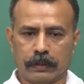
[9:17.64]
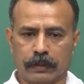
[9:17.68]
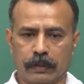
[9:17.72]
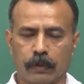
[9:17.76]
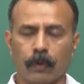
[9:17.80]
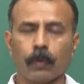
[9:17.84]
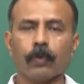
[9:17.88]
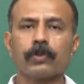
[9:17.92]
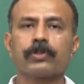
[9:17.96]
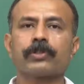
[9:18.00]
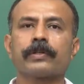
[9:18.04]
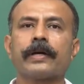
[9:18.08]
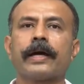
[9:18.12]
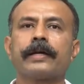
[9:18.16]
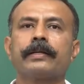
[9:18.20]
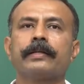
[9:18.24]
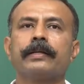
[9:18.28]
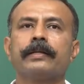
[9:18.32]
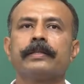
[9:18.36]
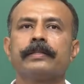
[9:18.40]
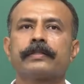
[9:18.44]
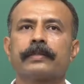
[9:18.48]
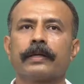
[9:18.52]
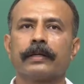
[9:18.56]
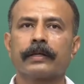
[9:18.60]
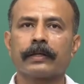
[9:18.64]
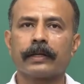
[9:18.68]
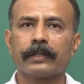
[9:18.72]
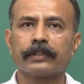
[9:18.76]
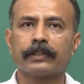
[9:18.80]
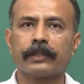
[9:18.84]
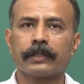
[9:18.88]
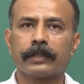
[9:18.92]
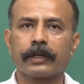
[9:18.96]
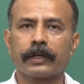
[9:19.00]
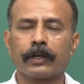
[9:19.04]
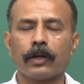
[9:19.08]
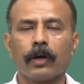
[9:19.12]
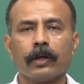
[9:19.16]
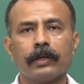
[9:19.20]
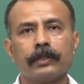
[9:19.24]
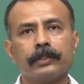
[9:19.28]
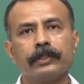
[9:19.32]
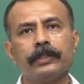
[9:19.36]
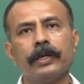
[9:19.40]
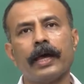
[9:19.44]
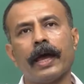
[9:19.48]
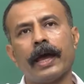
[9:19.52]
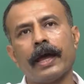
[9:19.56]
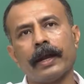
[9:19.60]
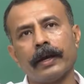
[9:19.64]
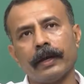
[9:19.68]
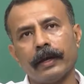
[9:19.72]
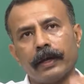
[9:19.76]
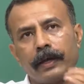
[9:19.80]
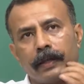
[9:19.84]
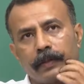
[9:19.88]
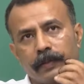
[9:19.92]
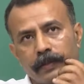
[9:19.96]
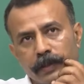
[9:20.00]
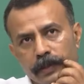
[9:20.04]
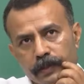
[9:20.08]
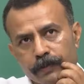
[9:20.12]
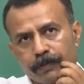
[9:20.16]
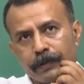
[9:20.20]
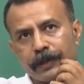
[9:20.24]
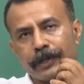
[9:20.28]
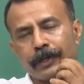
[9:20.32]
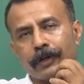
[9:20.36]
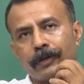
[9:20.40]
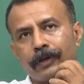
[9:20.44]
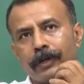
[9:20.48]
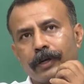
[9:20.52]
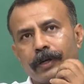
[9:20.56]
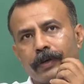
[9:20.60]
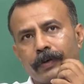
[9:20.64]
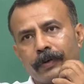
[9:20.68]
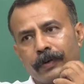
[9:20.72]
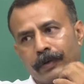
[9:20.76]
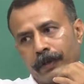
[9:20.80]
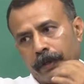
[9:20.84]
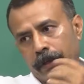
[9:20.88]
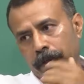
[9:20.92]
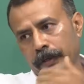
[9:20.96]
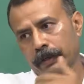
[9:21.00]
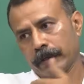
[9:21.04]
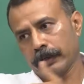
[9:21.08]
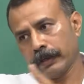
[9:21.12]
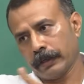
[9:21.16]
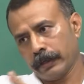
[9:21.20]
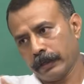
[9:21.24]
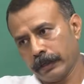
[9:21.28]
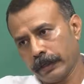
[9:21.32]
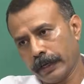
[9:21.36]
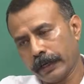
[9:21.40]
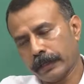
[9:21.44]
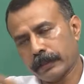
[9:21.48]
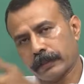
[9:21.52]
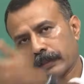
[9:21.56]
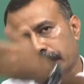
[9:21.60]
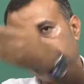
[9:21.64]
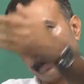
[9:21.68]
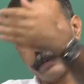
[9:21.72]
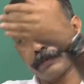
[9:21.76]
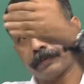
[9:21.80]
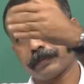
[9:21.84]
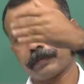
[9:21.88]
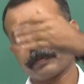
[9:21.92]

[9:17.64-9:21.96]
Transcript: Course title is Cell Culture Technology, and in this particular next